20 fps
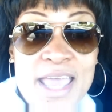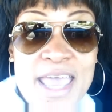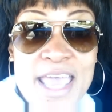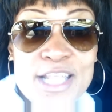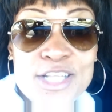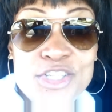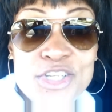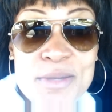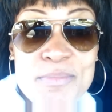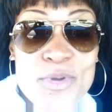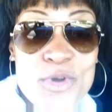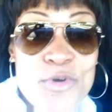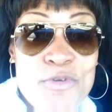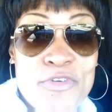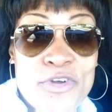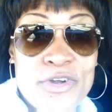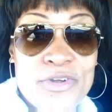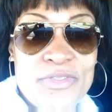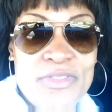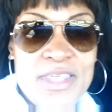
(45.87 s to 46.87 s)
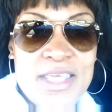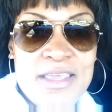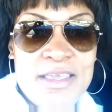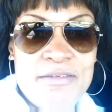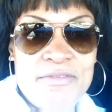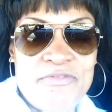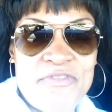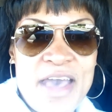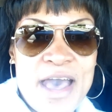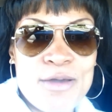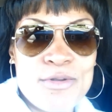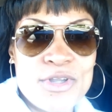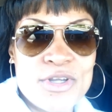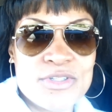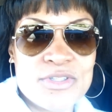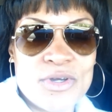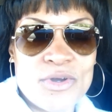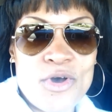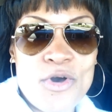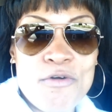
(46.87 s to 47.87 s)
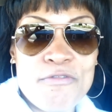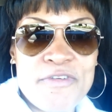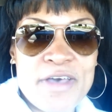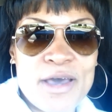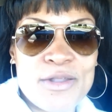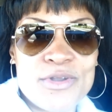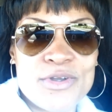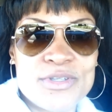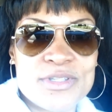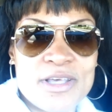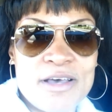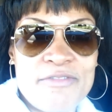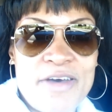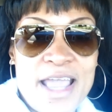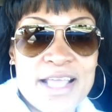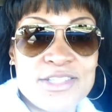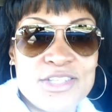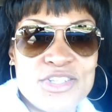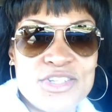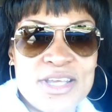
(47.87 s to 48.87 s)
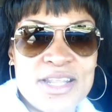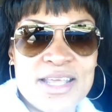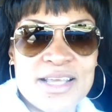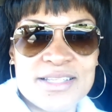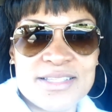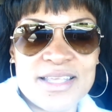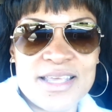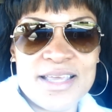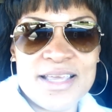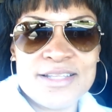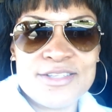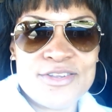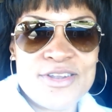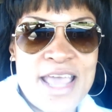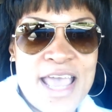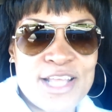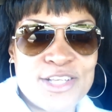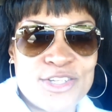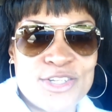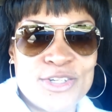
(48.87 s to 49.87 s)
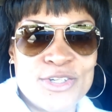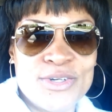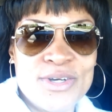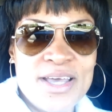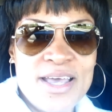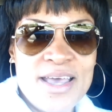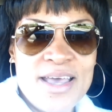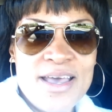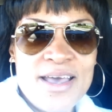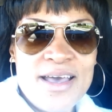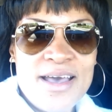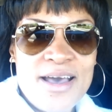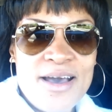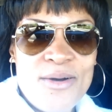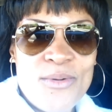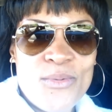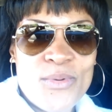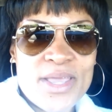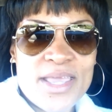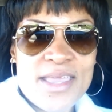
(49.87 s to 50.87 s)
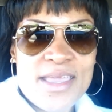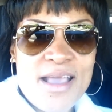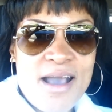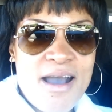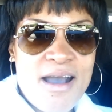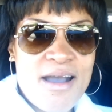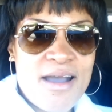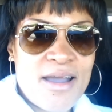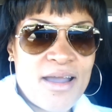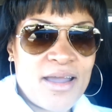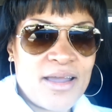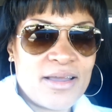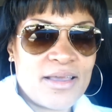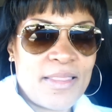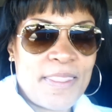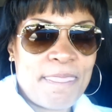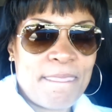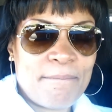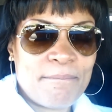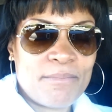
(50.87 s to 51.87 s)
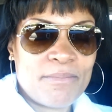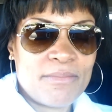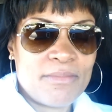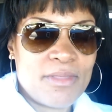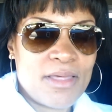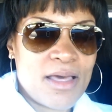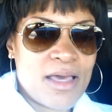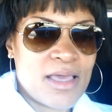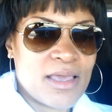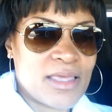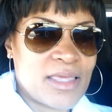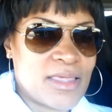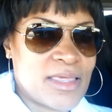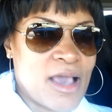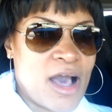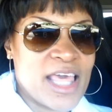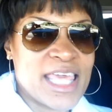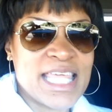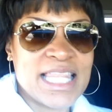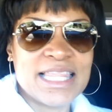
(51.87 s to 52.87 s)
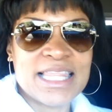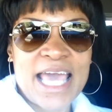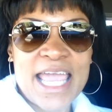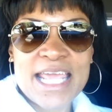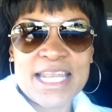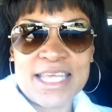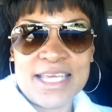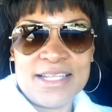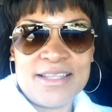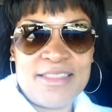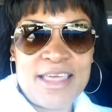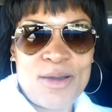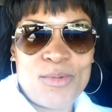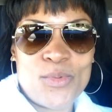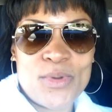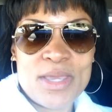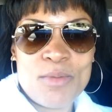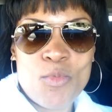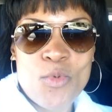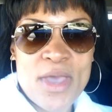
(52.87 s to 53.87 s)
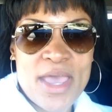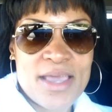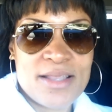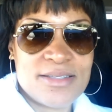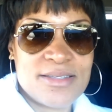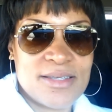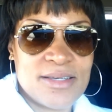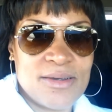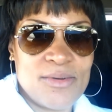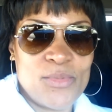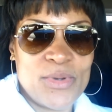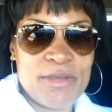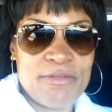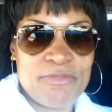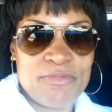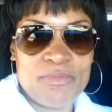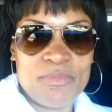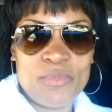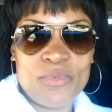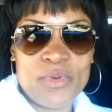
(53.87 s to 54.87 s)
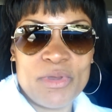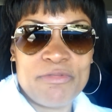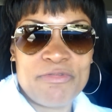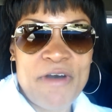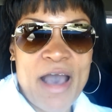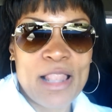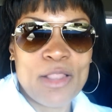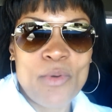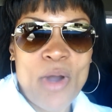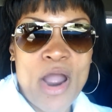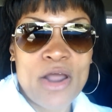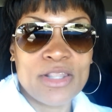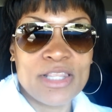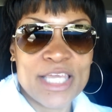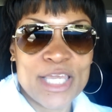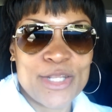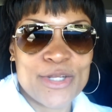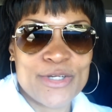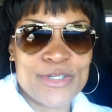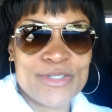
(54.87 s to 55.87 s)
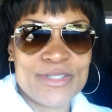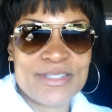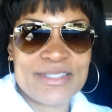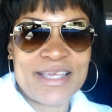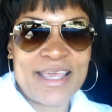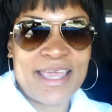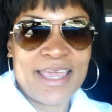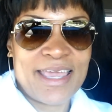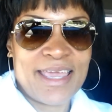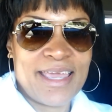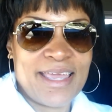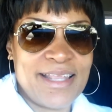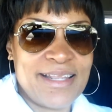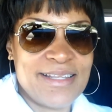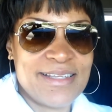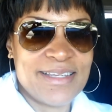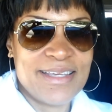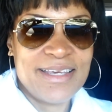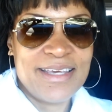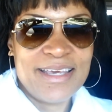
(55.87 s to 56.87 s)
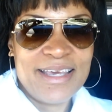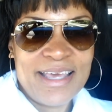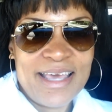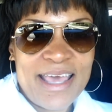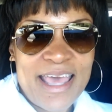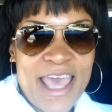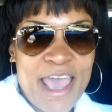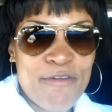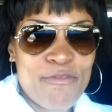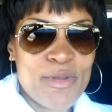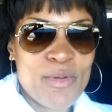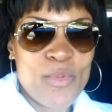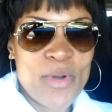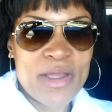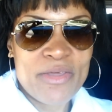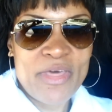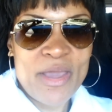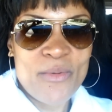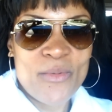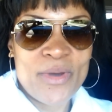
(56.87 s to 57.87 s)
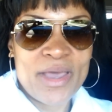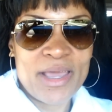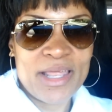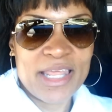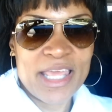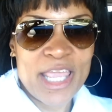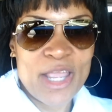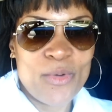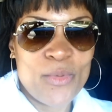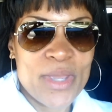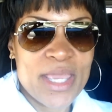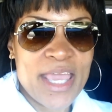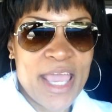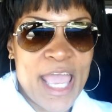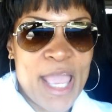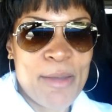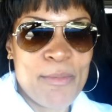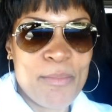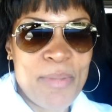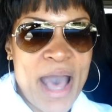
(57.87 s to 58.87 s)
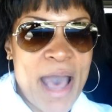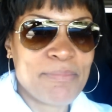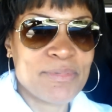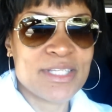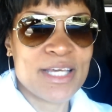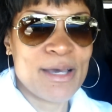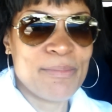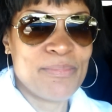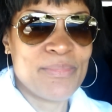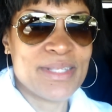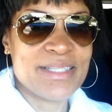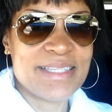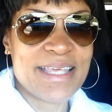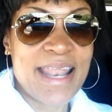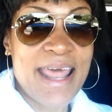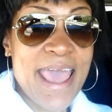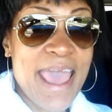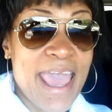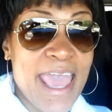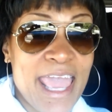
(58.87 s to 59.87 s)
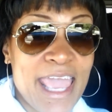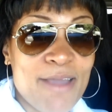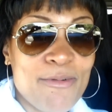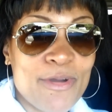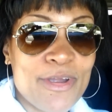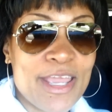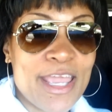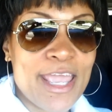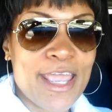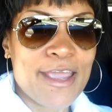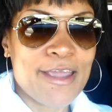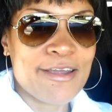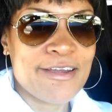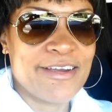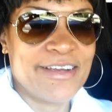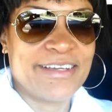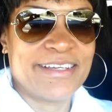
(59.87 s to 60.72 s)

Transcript: and Jim Coover, the founders or co-founders of Isagenix International. We are elated that we went, we, we follow our leaders, and everywhere they went, here we came, popped up and said, hey, we're here!